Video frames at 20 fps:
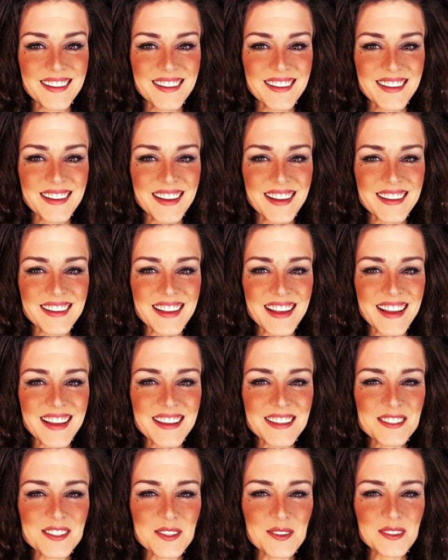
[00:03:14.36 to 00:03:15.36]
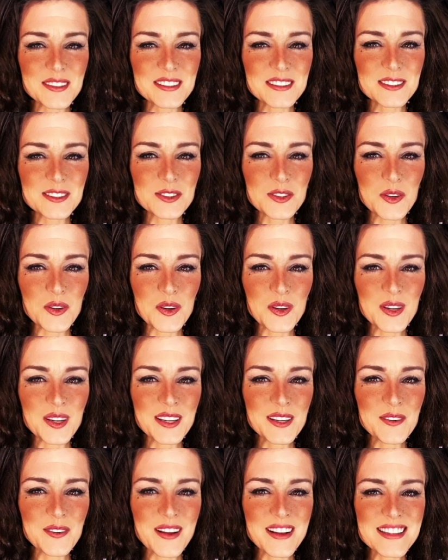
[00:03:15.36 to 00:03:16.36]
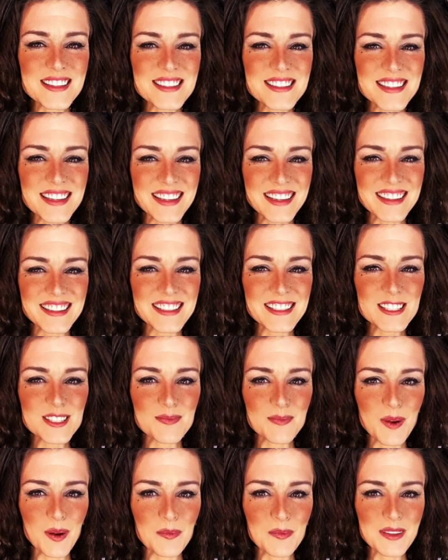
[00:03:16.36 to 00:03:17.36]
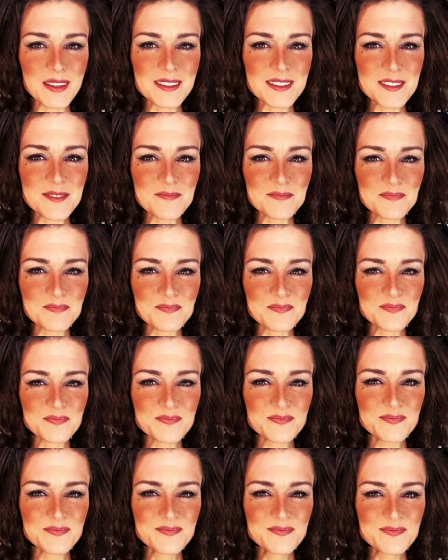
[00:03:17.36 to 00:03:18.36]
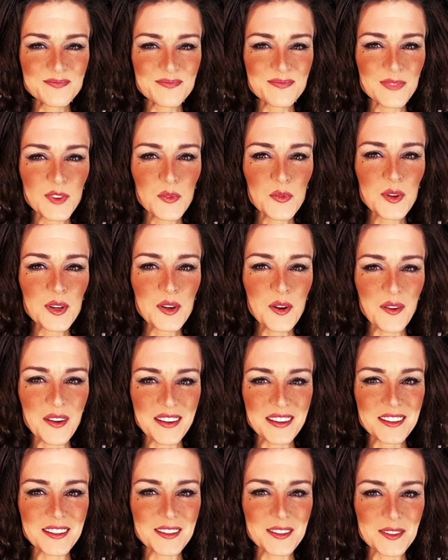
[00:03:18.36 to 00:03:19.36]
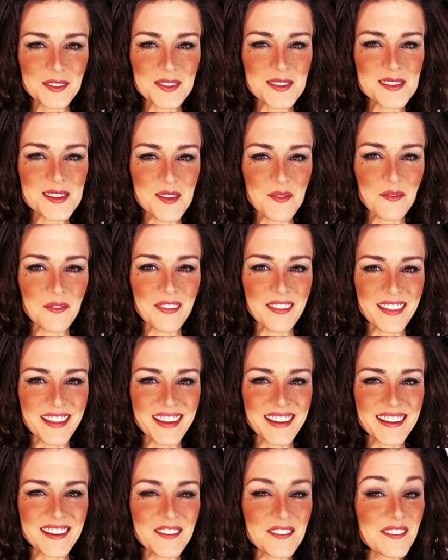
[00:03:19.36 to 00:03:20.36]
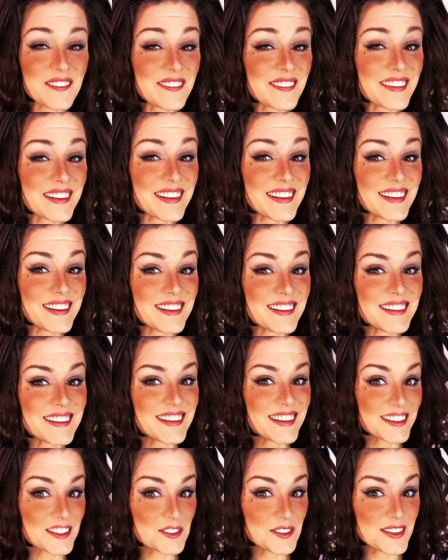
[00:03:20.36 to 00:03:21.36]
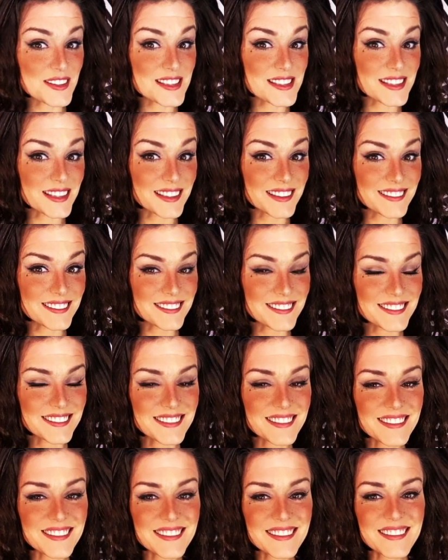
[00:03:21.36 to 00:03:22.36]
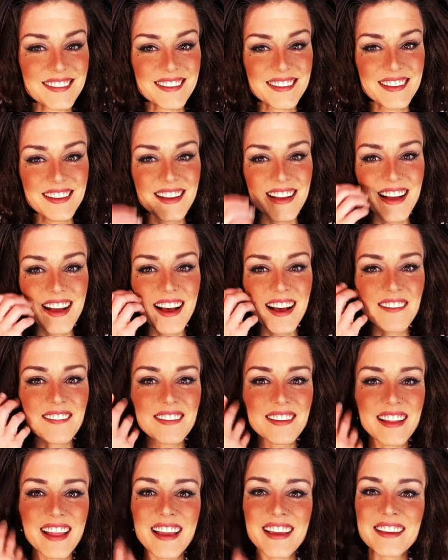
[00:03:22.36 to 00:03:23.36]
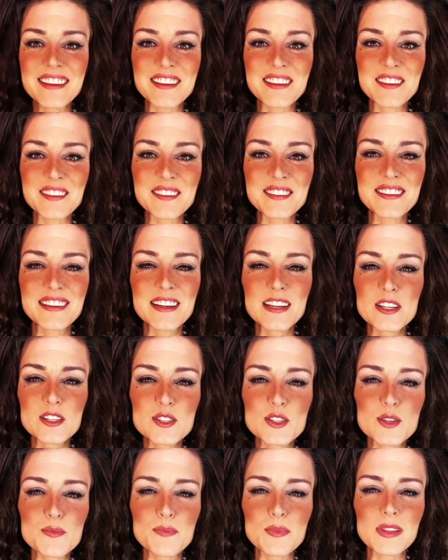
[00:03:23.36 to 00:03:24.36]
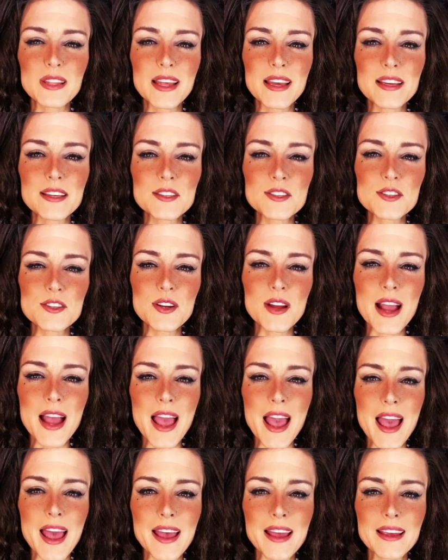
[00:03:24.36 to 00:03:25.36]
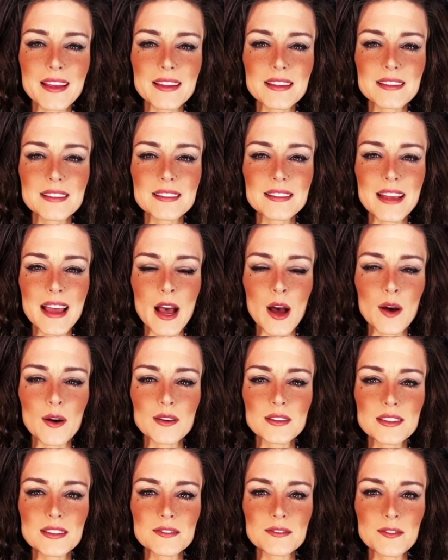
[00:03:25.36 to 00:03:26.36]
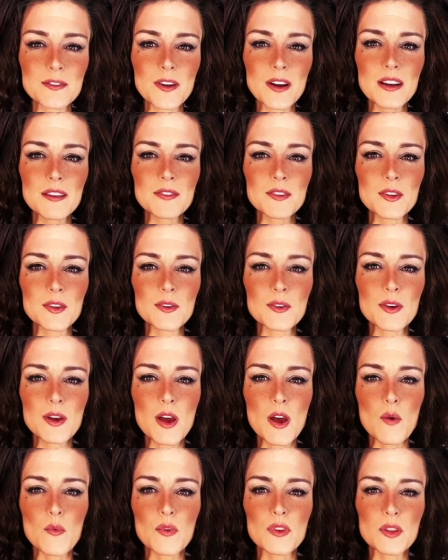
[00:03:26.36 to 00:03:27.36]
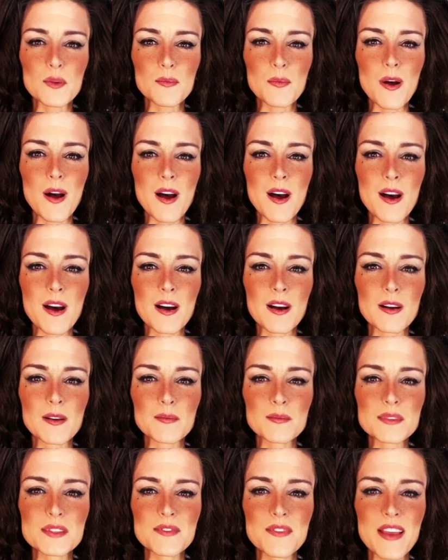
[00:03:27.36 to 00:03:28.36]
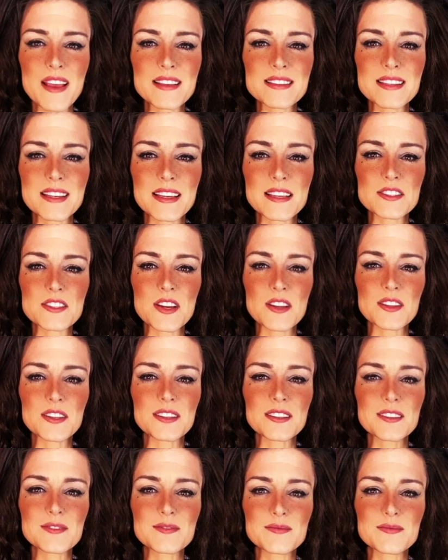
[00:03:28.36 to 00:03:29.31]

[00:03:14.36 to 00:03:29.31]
And as you enjoy resting in this moment, we're going to do something really interesting. I would like you to place your hand out in front of you with your palms facing each other.